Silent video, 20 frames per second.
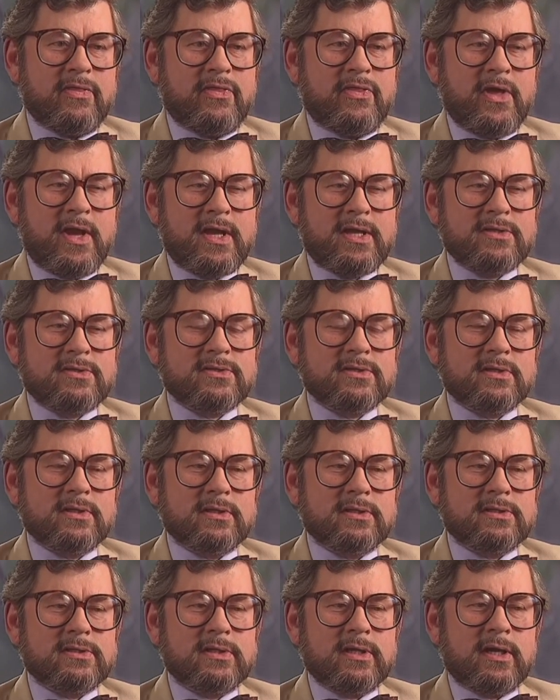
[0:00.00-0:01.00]
That,
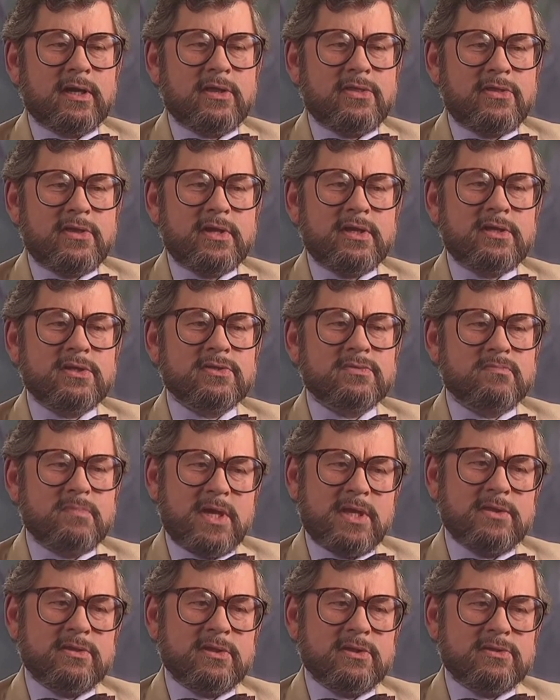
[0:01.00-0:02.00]
I think, has
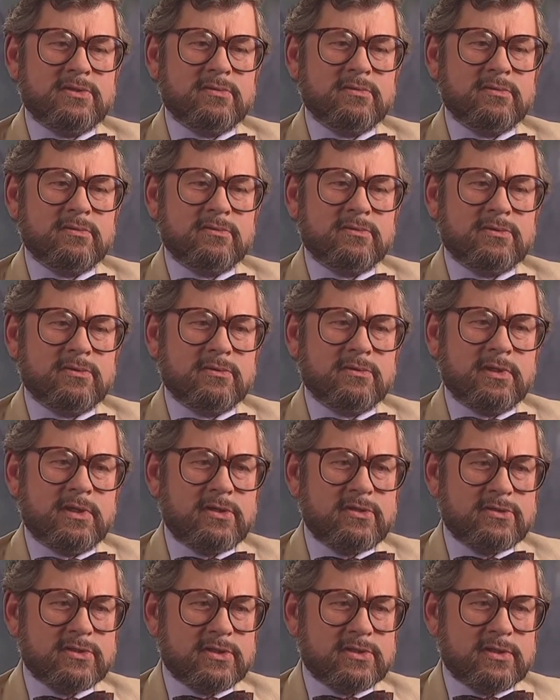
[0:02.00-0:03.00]
meant that to a
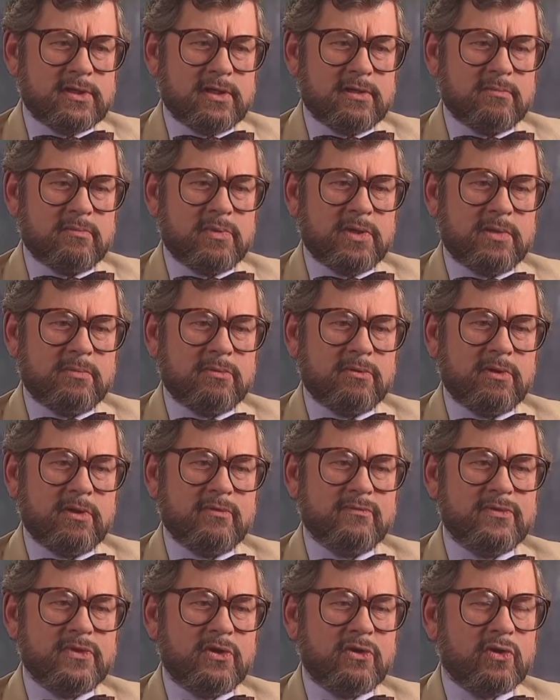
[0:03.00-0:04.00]
large extent people
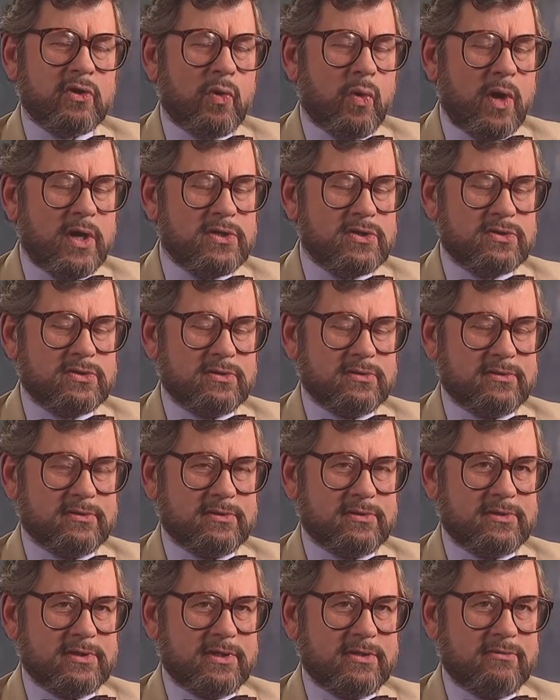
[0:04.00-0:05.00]
have not questioned
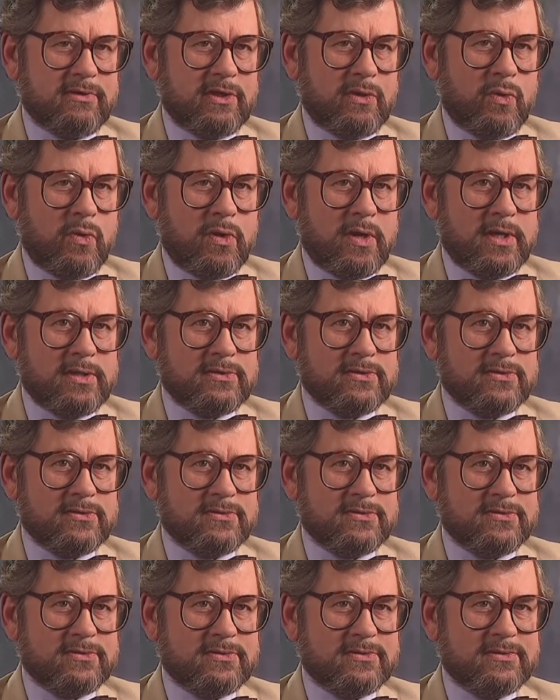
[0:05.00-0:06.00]
the theory quite
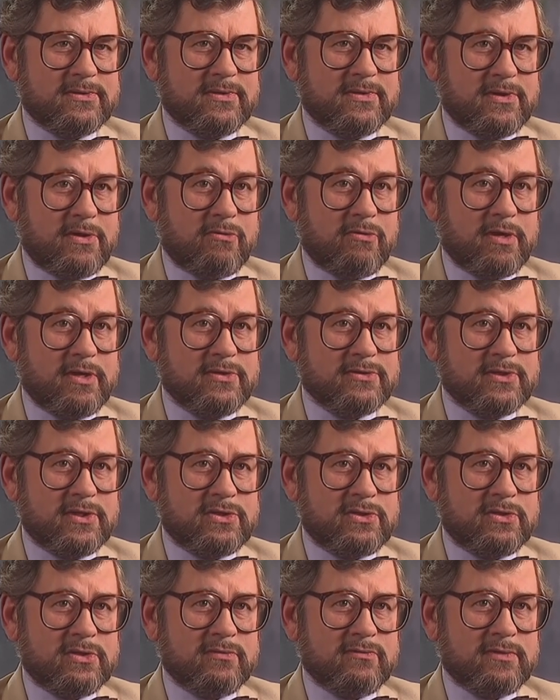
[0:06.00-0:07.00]
as thoroughly as they
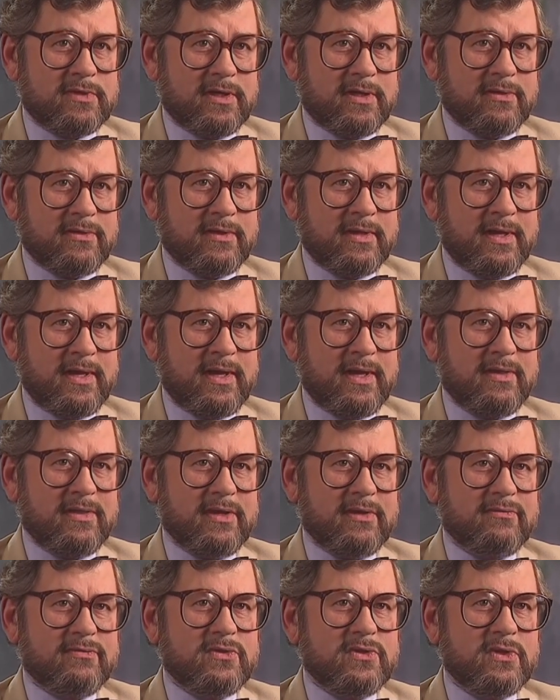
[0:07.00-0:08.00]
should have done.
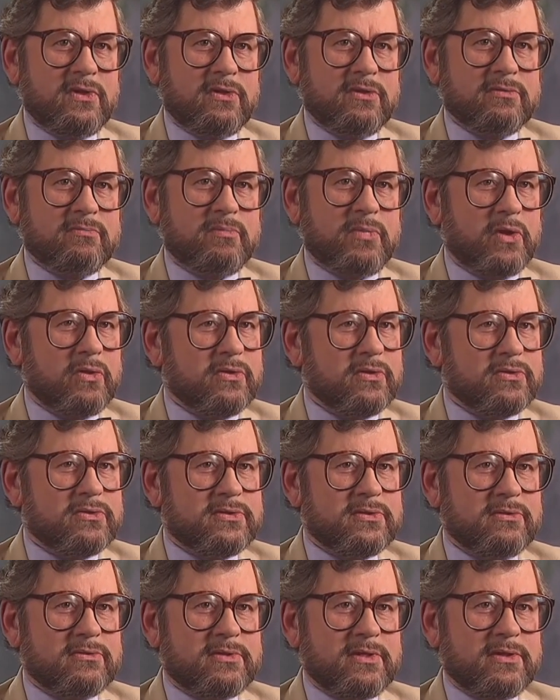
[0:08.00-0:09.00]
They have not bothered
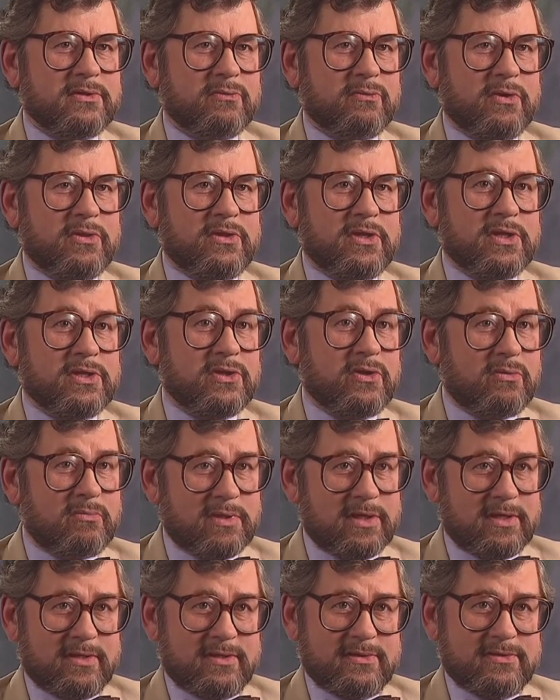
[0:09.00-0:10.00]
to deal with the
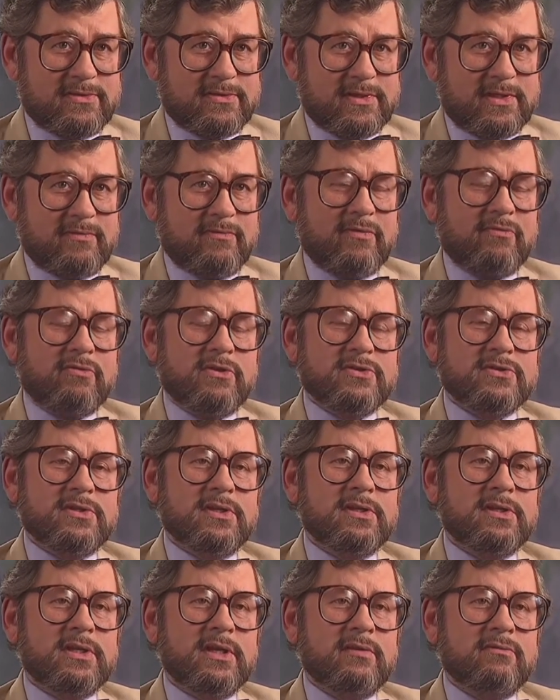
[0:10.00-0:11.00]
anomalies that have arisen
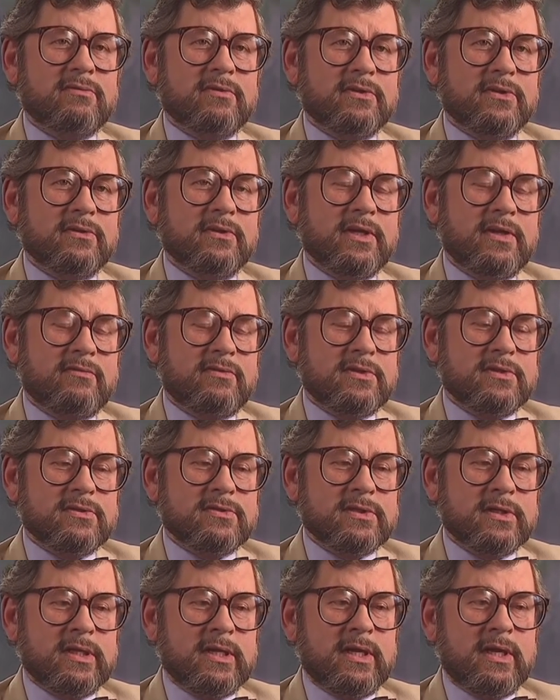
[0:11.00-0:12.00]
in the
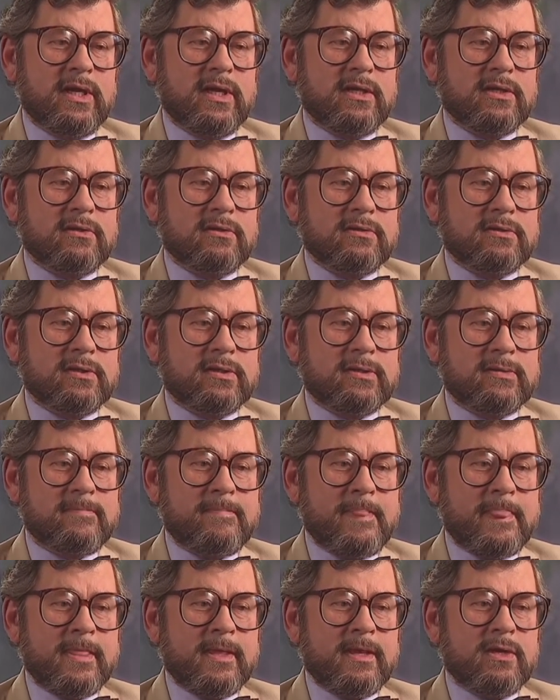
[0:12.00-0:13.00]
evidence. And
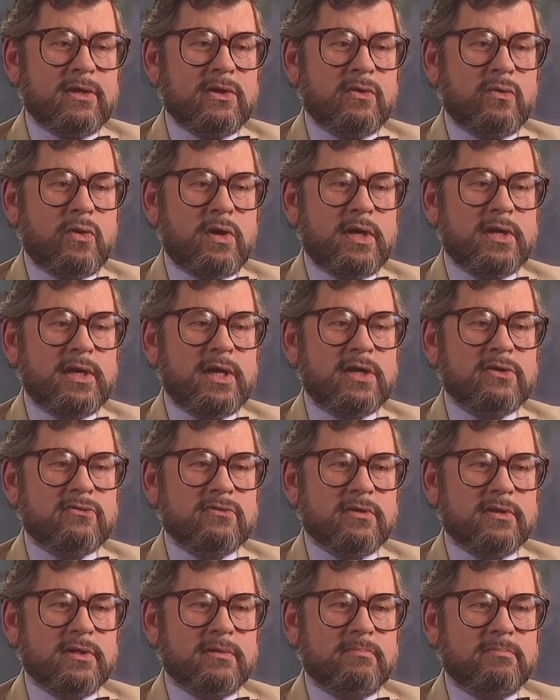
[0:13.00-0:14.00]
quite
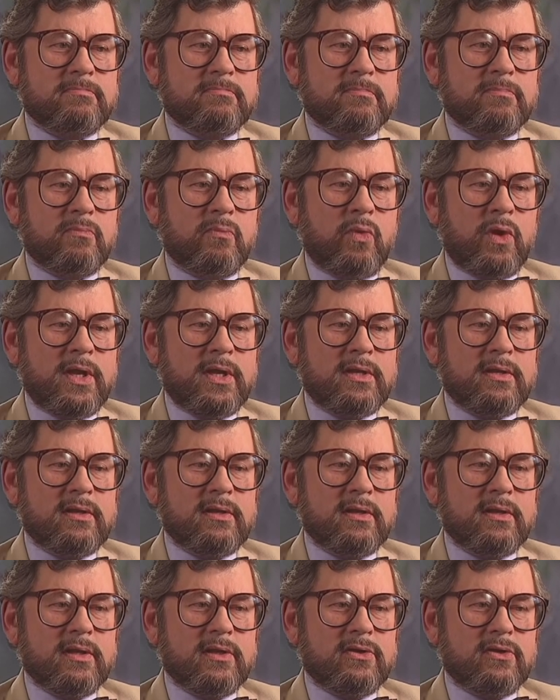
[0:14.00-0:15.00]
naturally,
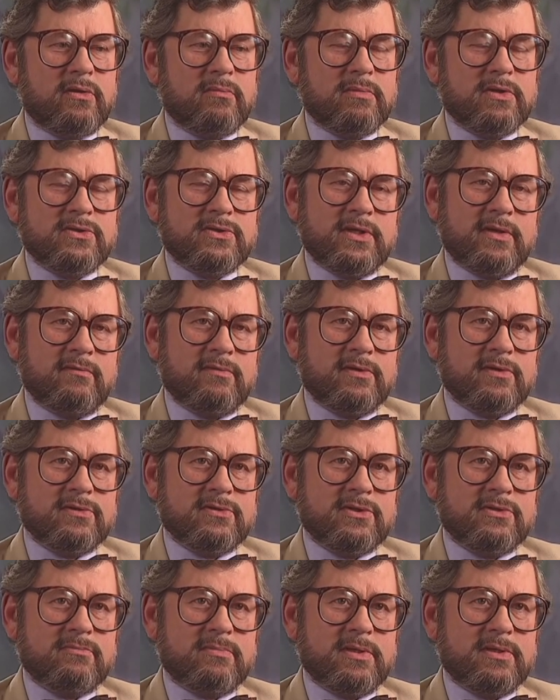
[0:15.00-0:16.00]
when anomalous
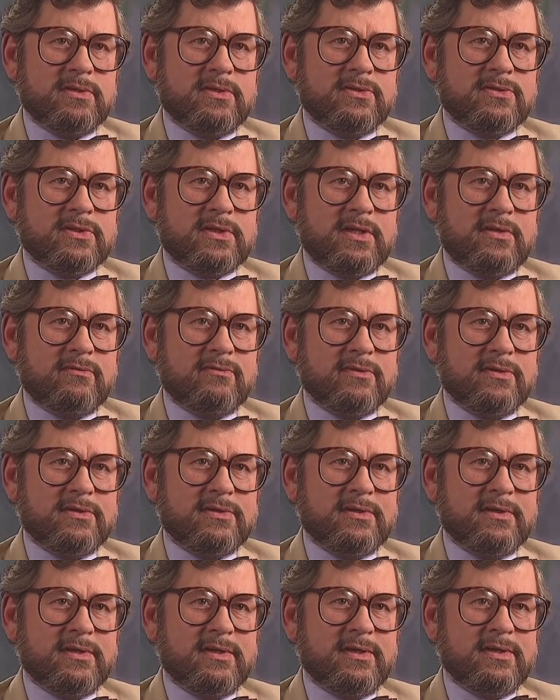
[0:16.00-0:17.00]
evidence has been discovered,
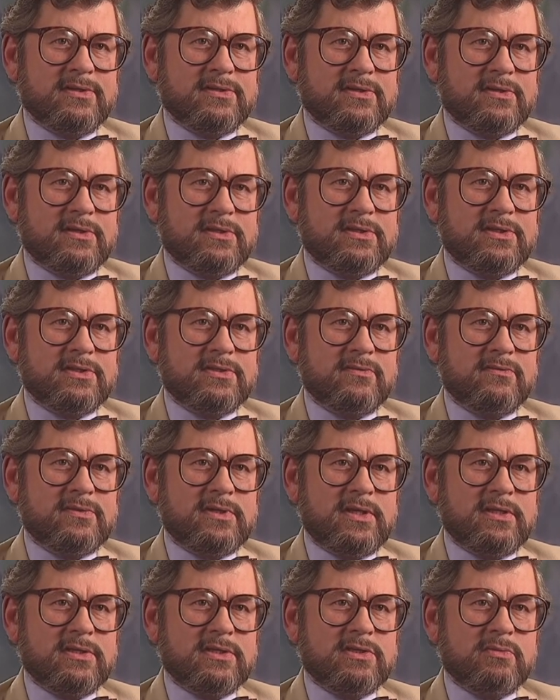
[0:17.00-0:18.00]
scientists have
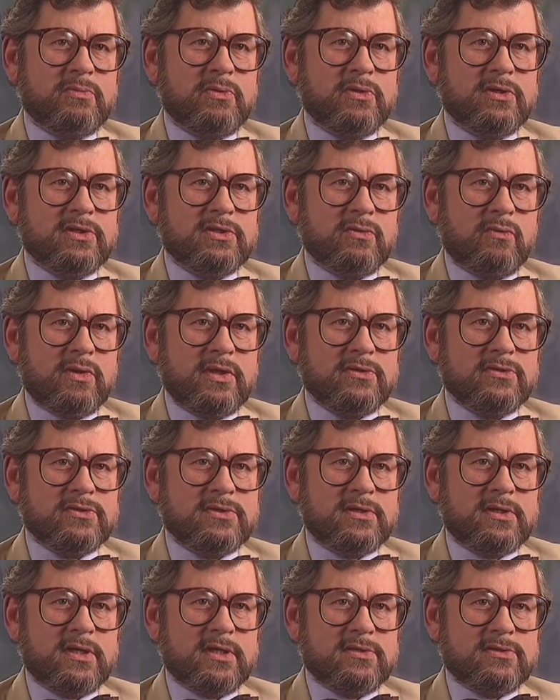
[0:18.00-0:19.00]
tended to put it to one
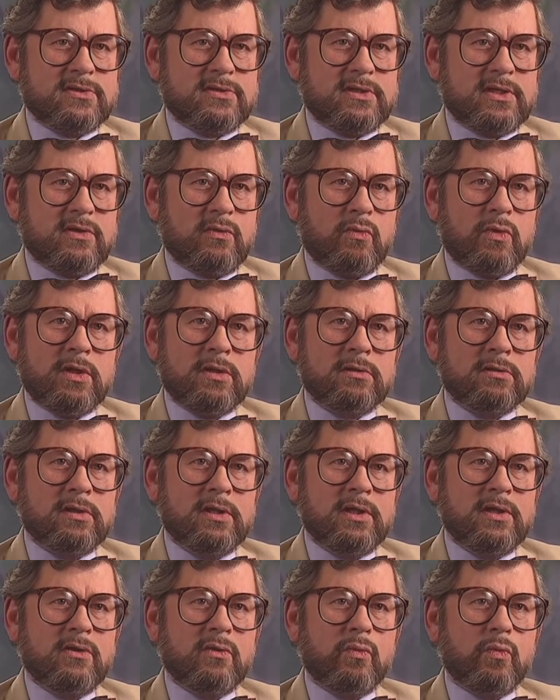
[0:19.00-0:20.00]
side, to think, well,
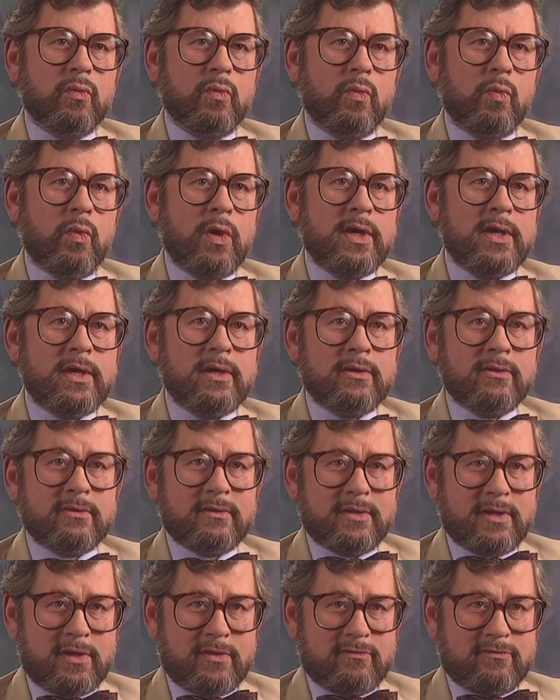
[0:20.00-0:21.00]
when
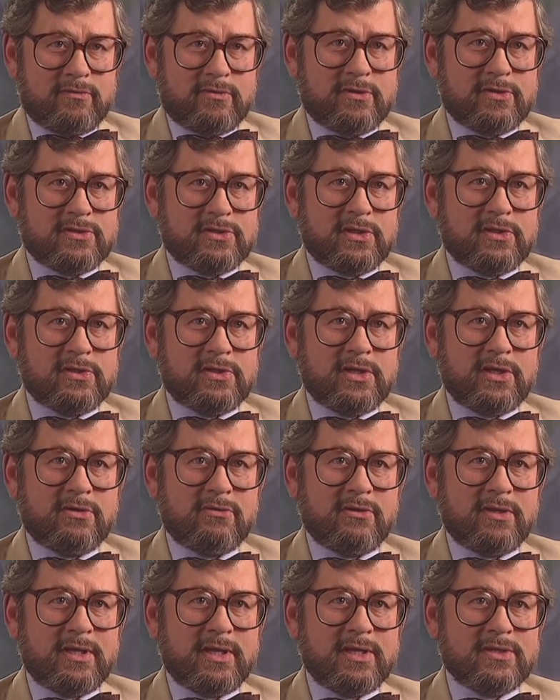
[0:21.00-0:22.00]
our overarching
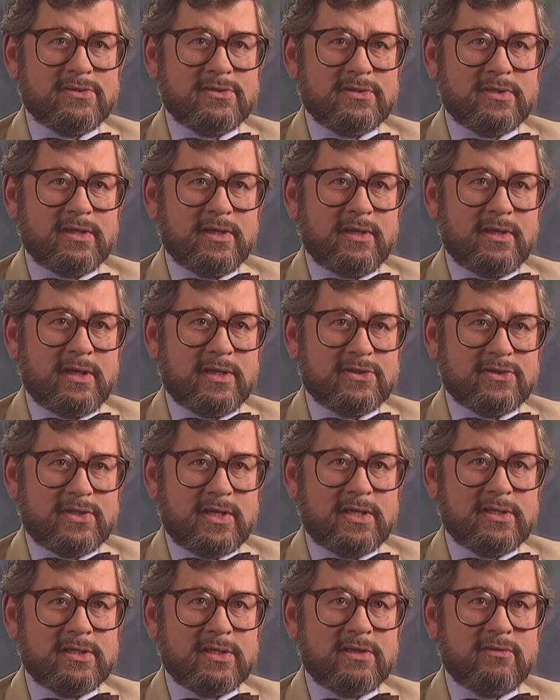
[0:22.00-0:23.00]
theory is
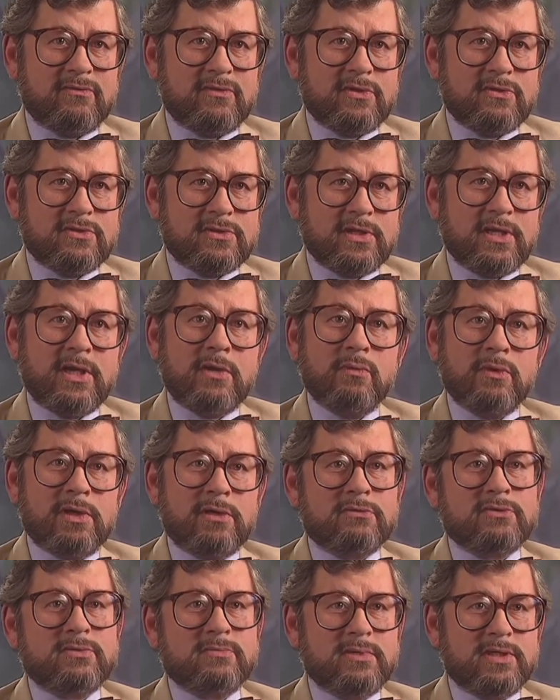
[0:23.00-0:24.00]
extended in future, it will
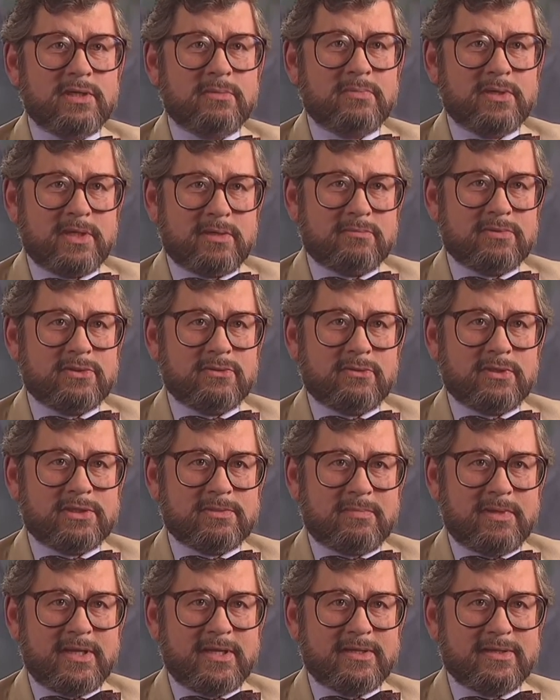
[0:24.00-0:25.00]
ultimately be able to
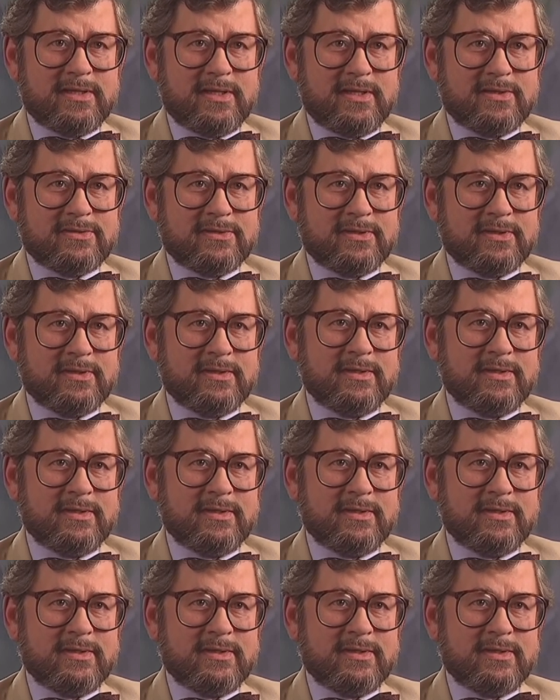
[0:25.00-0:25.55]
explain this.